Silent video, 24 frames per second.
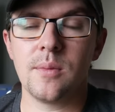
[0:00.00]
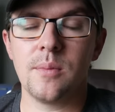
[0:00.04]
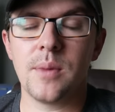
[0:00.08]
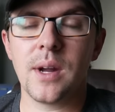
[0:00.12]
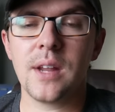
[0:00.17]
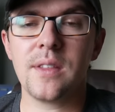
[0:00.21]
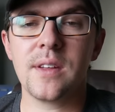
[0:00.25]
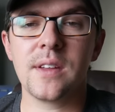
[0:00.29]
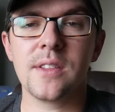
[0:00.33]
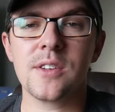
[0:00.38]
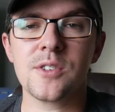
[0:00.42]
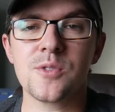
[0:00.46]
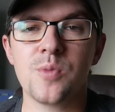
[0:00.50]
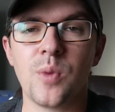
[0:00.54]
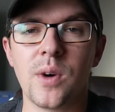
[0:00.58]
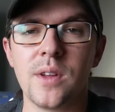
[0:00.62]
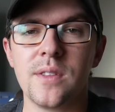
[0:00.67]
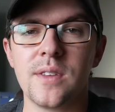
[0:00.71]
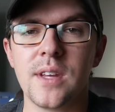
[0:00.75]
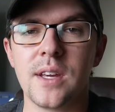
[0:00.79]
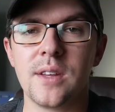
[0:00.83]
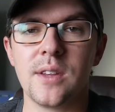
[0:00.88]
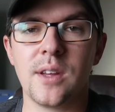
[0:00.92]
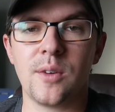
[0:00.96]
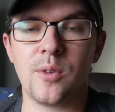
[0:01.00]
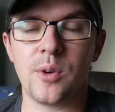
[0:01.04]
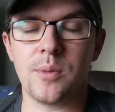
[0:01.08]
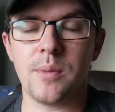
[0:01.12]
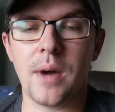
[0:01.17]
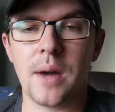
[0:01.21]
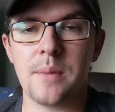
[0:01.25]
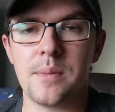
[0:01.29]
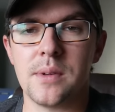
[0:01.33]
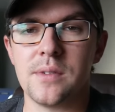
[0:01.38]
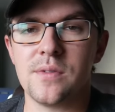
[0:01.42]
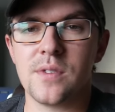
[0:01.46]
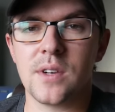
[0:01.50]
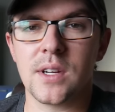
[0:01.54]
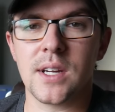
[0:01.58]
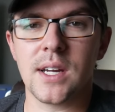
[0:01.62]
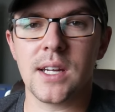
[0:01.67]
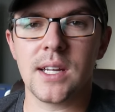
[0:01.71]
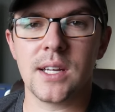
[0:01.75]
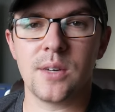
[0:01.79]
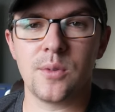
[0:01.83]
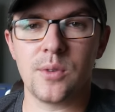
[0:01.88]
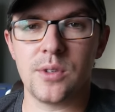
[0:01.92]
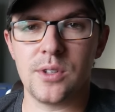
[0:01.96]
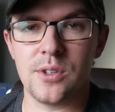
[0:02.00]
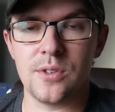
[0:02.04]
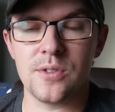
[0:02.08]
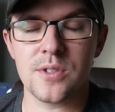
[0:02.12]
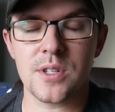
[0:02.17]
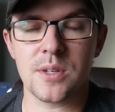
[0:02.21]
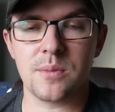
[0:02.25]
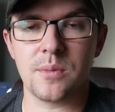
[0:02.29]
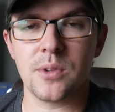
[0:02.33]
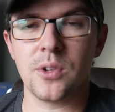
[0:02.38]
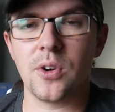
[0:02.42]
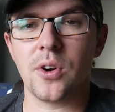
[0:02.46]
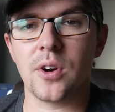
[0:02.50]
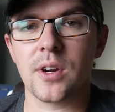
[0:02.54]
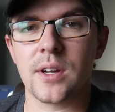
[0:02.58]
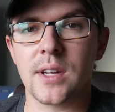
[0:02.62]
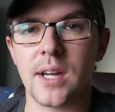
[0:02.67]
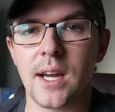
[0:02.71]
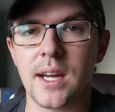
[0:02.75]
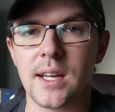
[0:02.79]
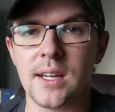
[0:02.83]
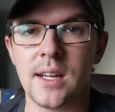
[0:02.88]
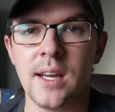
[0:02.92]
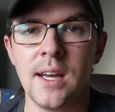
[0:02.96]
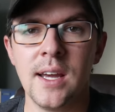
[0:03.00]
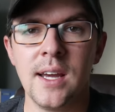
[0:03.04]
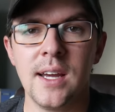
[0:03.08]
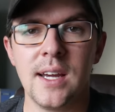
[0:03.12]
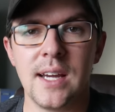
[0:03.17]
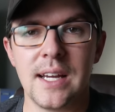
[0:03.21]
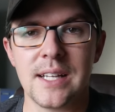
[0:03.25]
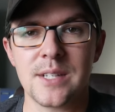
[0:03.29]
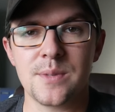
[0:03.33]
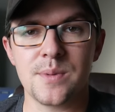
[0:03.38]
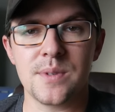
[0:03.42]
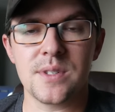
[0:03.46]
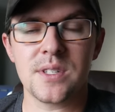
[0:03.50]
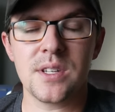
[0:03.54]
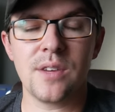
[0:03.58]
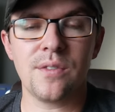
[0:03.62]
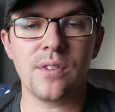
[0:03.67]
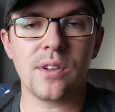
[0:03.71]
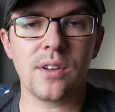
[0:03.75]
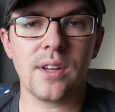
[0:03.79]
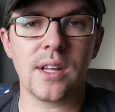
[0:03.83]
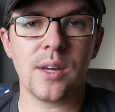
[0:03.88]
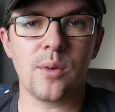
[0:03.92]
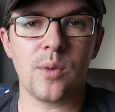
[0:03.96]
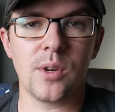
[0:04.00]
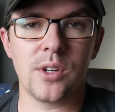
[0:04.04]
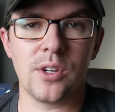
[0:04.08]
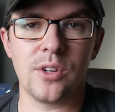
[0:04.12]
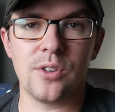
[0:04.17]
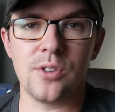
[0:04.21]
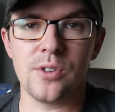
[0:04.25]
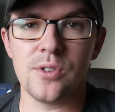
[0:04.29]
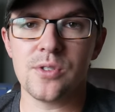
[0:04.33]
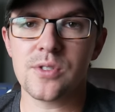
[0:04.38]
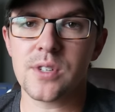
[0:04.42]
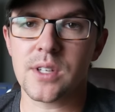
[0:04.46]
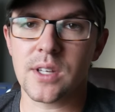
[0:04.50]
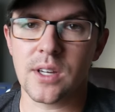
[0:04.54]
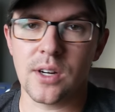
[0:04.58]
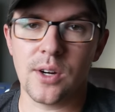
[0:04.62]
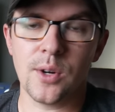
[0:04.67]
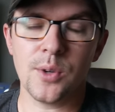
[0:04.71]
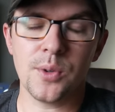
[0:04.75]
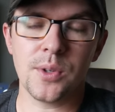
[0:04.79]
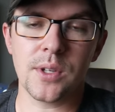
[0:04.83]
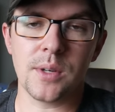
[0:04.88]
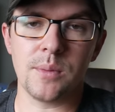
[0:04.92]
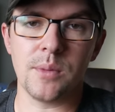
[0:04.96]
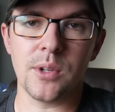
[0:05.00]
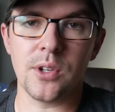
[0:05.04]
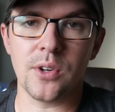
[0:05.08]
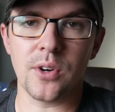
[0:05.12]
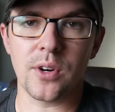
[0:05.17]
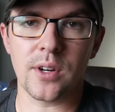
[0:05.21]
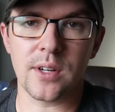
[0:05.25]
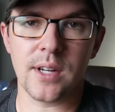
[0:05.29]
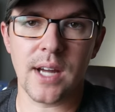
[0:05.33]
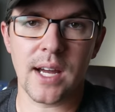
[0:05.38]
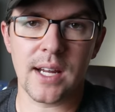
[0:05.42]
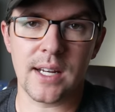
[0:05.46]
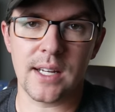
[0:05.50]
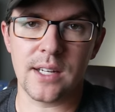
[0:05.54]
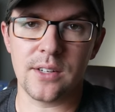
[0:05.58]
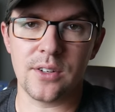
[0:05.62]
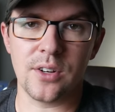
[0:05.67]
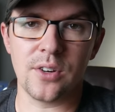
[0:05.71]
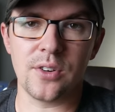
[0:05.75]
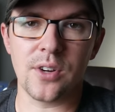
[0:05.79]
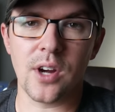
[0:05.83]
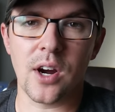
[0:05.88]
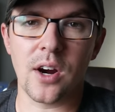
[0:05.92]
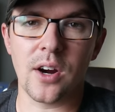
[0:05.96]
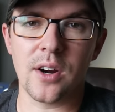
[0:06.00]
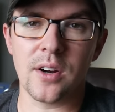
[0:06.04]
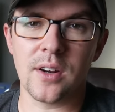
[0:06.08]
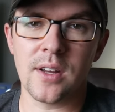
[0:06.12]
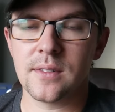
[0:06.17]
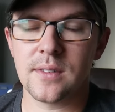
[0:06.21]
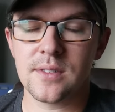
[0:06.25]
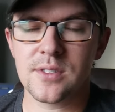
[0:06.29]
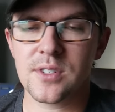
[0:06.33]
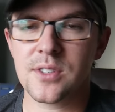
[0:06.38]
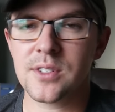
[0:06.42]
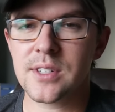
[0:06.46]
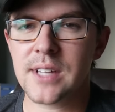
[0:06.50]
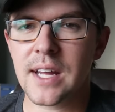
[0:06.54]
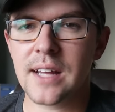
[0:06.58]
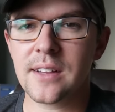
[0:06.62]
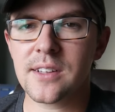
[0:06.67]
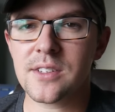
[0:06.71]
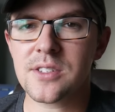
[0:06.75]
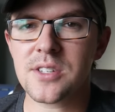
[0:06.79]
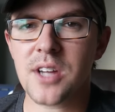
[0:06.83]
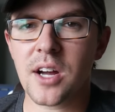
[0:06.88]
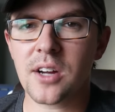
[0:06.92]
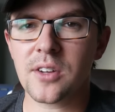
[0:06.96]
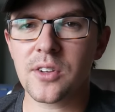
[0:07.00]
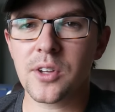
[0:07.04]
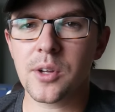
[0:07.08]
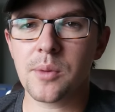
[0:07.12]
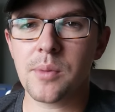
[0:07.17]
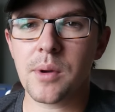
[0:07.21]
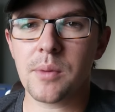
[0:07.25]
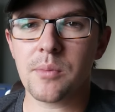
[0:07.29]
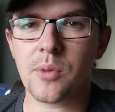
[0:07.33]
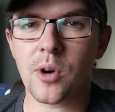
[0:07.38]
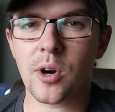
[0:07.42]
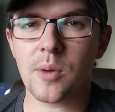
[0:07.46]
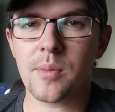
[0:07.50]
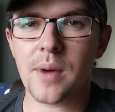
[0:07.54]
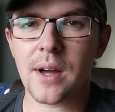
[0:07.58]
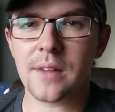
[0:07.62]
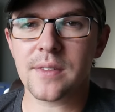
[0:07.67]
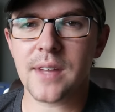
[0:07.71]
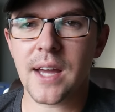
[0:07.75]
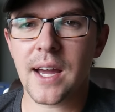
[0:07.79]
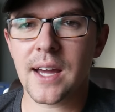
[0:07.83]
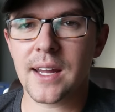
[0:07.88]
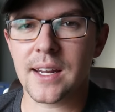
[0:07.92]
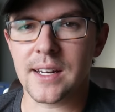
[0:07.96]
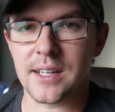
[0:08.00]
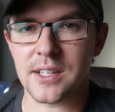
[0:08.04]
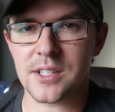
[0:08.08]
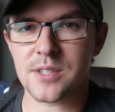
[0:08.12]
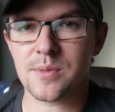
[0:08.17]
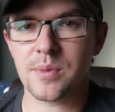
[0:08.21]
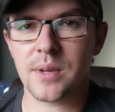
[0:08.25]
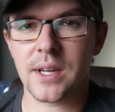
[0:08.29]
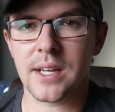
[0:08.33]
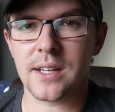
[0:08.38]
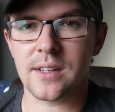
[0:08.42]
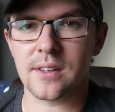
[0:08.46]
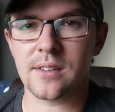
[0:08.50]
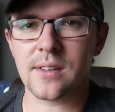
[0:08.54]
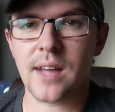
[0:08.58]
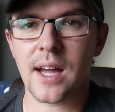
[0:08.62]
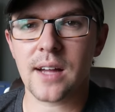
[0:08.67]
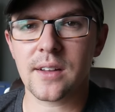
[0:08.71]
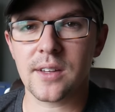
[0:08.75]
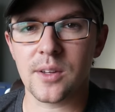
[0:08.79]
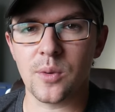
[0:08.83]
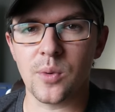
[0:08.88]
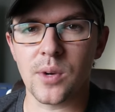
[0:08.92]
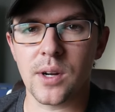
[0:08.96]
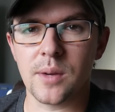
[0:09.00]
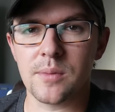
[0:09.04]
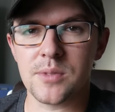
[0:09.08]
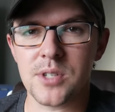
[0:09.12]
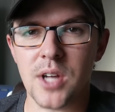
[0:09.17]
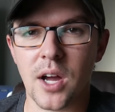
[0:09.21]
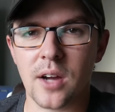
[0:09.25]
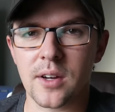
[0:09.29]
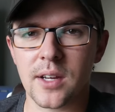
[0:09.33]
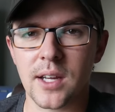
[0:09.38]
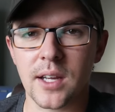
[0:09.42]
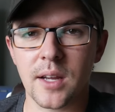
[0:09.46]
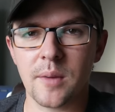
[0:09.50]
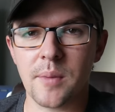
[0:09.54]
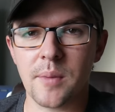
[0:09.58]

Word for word: But I think there's one thing that we might be forgetting when using milorganite, and specifically when you're using only milorganite in your yard. So today let's talk a little bit more about that and explain exactly what I'm talking